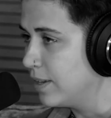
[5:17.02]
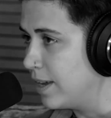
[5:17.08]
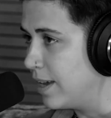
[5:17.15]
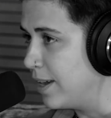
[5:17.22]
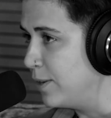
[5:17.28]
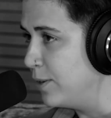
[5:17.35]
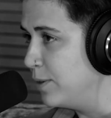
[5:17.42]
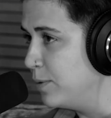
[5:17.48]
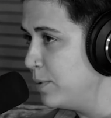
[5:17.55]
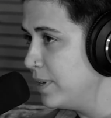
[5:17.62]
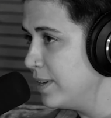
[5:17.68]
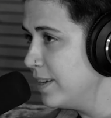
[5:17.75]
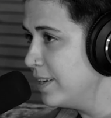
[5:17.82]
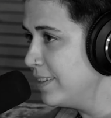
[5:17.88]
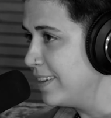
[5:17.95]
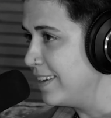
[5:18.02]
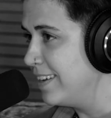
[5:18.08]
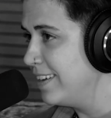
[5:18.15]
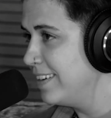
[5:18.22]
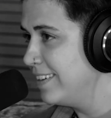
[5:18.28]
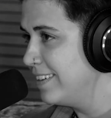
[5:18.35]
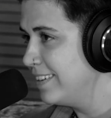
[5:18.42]
How did we get
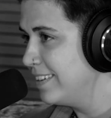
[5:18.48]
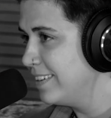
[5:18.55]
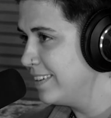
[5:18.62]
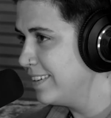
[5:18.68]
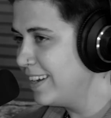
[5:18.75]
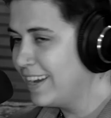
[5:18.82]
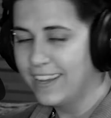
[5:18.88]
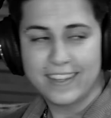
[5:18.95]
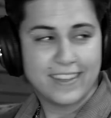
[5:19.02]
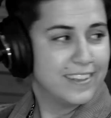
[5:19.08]
here?